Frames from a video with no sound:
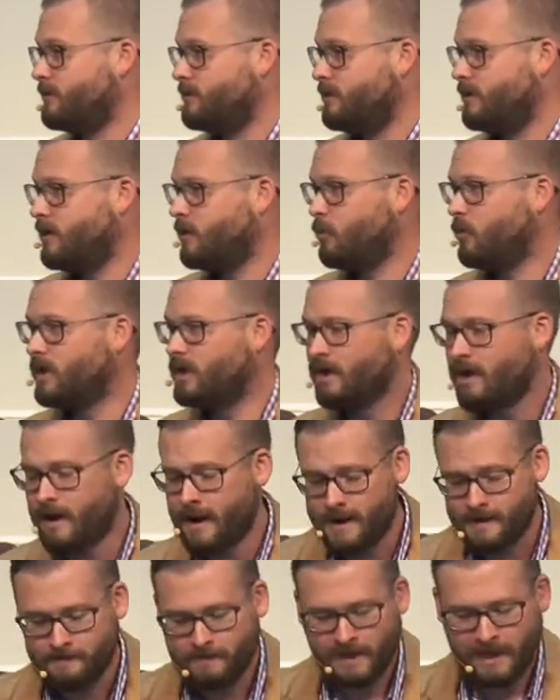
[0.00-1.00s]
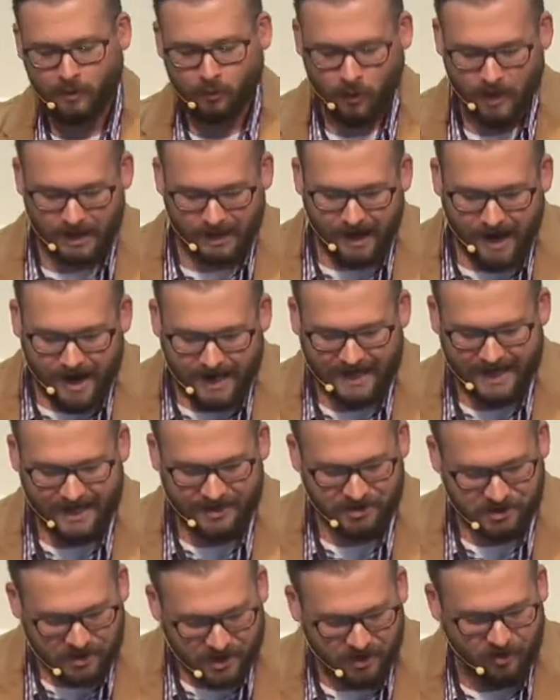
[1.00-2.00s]
You know, we like we like
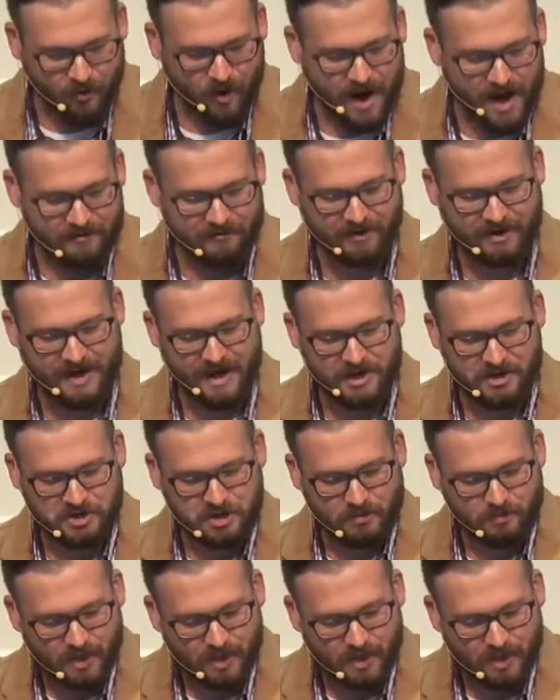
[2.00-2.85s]
instant gratification,